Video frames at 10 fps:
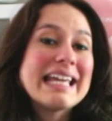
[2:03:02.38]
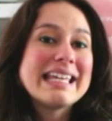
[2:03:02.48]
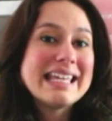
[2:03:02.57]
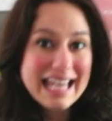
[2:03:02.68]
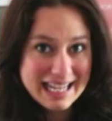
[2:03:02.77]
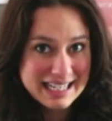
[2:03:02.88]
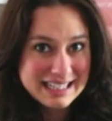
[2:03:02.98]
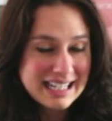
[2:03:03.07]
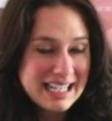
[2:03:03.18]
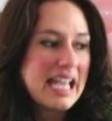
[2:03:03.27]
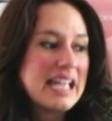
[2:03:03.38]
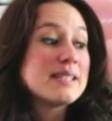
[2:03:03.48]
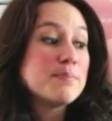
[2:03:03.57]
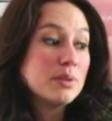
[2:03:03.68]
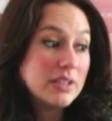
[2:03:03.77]
get it. It's
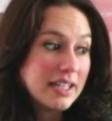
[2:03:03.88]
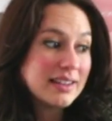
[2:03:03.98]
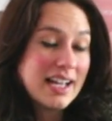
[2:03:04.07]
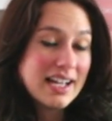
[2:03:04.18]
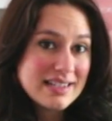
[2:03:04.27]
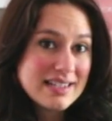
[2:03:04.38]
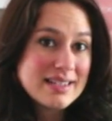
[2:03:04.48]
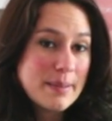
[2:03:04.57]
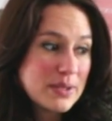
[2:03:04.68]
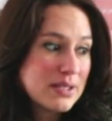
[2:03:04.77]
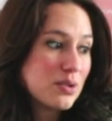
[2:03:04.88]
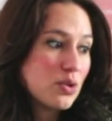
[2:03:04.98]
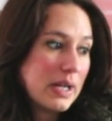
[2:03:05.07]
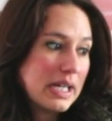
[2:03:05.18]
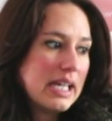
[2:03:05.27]
Bloodlines. It's episode
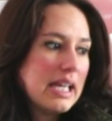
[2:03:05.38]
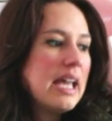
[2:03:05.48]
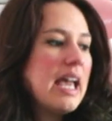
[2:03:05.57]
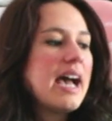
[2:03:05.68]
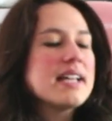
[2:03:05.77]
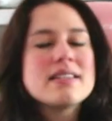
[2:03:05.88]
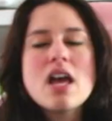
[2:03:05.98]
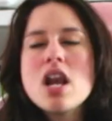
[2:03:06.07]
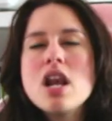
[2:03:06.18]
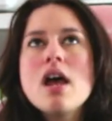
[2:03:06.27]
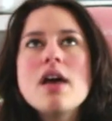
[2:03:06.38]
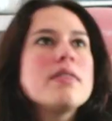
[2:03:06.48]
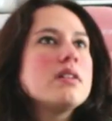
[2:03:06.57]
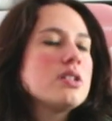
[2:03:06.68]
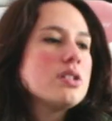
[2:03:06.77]
20. Has
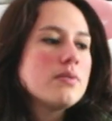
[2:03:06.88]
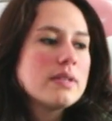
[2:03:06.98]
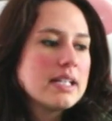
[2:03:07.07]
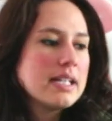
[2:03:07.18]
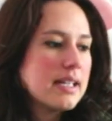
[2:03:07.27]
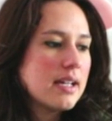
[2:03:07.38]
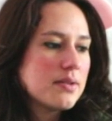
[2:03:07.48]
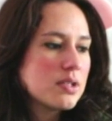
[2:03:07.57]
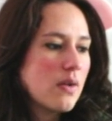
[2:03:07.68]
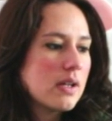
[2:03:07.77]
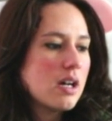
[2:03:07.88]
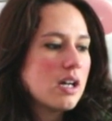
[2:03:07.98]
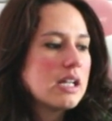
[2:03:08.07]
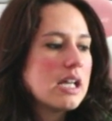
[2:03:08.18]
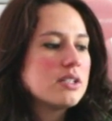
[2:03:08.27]
nothing to do with anything else going
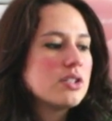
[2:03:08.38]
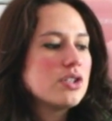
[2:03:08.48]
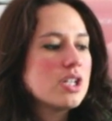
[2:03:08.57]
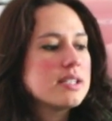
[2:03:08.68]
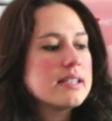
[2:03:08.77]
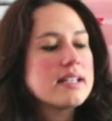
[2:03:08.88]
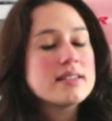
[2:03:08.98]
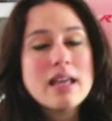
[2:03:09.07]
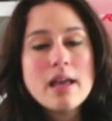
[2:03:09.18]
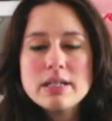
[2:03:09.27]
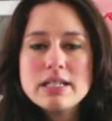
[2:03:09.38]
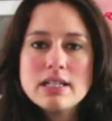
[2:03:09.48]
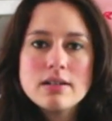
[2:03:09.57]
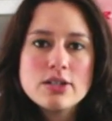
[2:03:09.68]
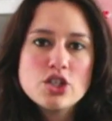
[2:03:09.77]
on. It's just that Sam and Dean
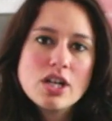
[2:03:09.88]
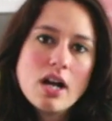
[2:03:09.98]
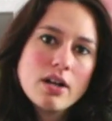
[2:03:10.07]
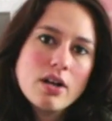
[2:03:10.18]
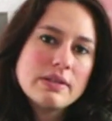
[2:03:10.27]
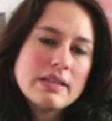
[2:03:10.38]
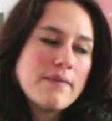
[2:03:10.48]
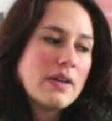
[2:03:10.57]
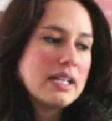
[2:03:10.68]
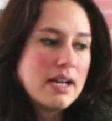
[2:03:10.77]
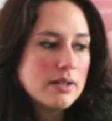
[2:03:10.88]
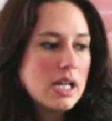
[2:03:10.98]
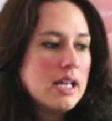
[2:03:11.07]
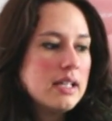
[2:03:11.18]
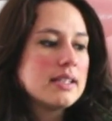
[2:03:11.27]
are in Chicago and they find out
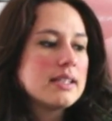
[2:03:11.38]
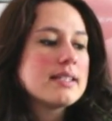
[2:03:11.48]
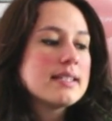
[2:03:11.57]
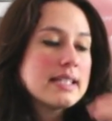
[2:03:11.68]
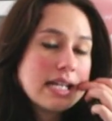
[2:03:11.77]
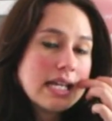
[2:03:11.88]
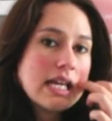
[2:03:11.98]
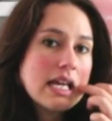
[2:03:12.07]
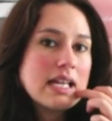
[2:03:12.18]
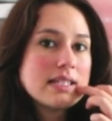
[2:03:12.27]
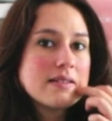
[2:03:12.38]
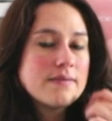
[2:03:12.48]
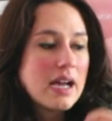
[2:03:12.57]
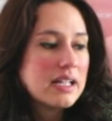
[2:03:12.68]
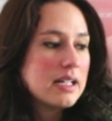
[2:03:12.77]
that the city is
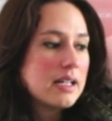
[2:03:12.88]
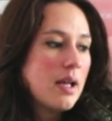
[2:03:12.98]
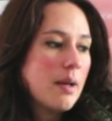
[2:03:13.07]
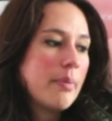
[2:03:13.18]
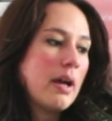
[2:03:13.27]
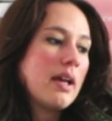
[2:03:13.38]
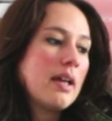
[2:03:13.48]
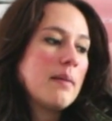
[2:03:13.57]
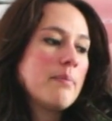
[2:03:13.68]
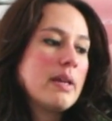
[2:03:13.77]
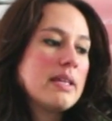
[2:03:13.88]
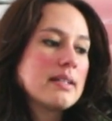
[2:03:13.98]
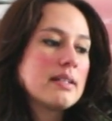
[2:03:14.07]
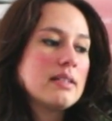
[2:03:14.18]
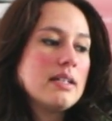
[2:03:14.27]
divided by
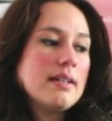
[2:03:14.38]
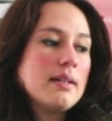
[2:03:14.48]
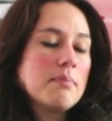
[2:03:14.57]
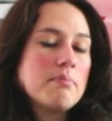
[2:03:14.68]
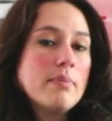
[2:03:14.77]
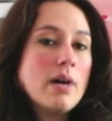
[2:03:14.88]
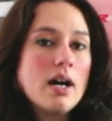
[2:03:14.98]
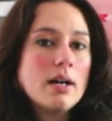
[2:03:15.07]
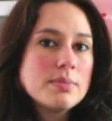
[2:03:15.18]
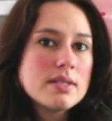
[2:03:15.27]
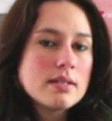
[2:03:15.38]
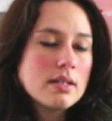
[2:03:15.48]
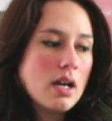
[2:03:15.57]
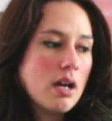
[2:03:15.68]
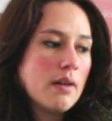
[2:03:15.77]
basically mobs
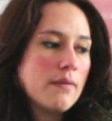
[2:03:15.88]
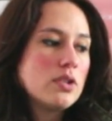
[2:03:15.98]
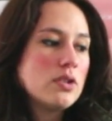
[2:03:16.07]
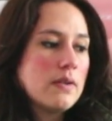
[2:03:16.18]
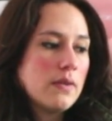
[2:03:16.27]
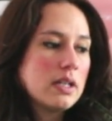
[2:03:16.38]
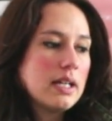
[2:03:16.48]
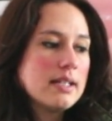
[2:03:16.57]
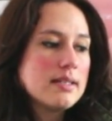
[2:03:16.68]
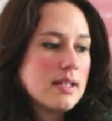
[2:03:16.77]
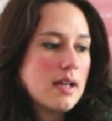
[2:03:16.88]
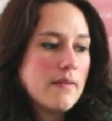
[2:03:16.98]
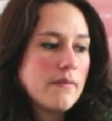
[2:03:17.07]
of two different clans of